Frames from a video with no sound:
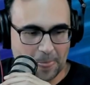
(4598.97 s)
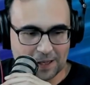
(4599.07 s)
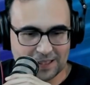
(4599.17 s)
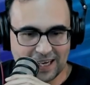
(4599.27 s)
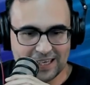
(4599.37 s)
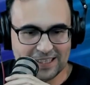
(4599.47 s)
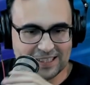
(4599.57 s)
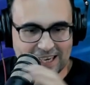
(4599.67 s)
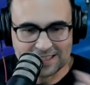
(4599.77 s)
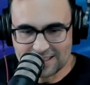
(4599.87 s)
Then
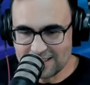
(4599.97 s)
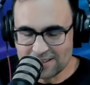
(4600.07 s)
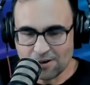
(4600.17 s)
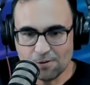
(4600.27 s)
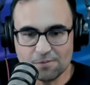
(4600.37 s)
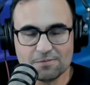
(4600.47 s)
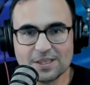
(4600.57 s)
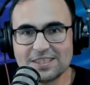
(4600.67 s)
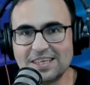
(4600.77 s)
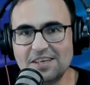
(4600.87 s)
yes, so
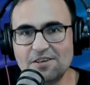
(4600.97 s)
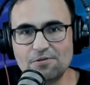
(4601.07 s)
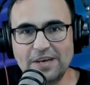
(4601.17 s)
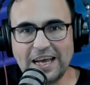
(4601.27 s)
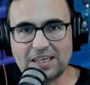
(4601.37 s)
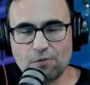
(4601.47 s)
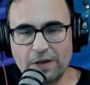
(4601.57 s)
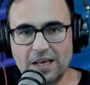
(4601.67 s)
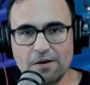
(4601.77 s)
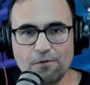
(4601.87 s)
see you next week